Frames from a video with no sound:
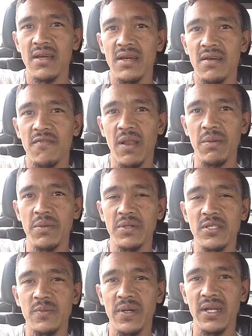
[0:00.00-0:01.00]
flammable
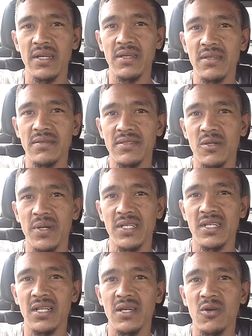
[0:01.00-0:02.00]
spray, so
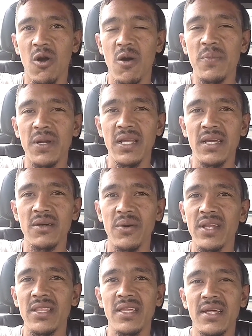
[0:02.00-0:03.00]
basically carb clean or
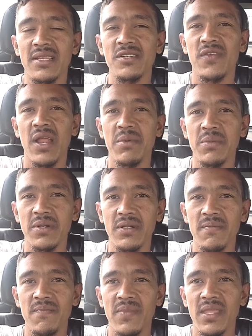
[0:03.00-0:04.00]
anything that is flammable.
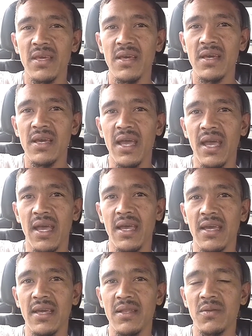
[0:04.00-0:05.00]

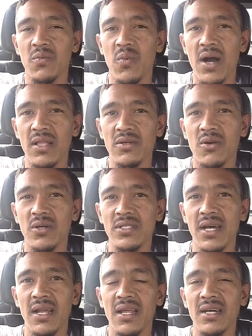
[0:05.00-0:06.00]
And while the car was
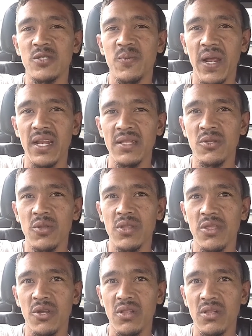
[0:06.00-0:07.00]
idling, I sprayed into the
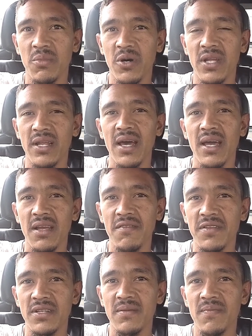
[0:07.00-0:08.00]
throttle body and I revved
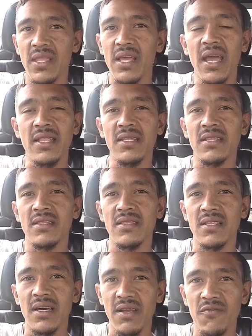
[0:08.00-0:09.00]
it, and then
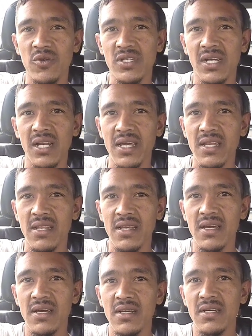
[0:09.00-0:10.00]
the rev was clean.
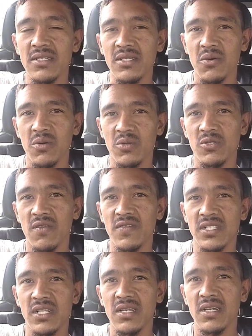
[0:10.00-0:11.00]
So it was
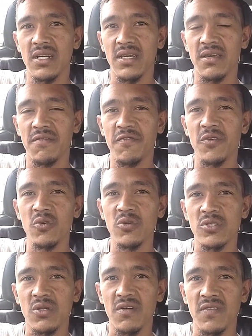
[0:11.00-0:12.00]
obviously a fuel
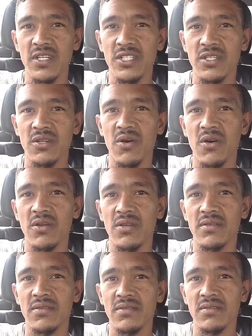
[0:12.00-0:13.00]
starvation
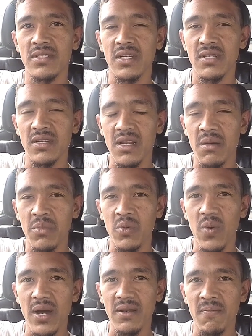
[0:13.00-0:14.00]
on cylinder number 1.